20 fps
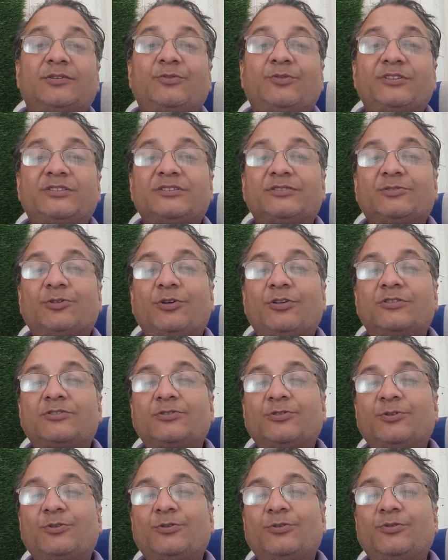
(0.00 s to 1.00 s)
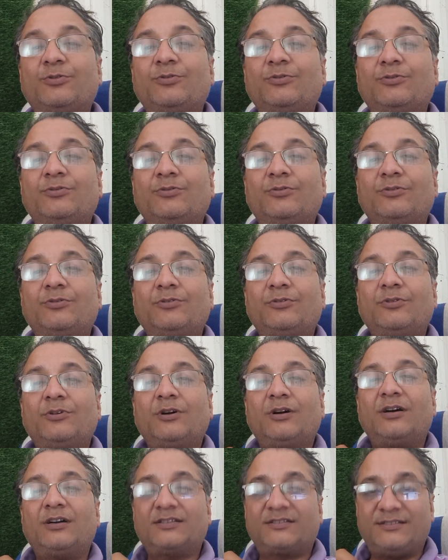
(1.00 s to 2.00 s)
which is also
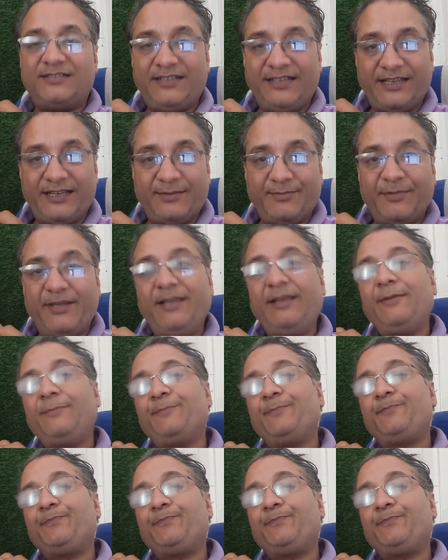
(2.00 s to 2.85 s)
a CME.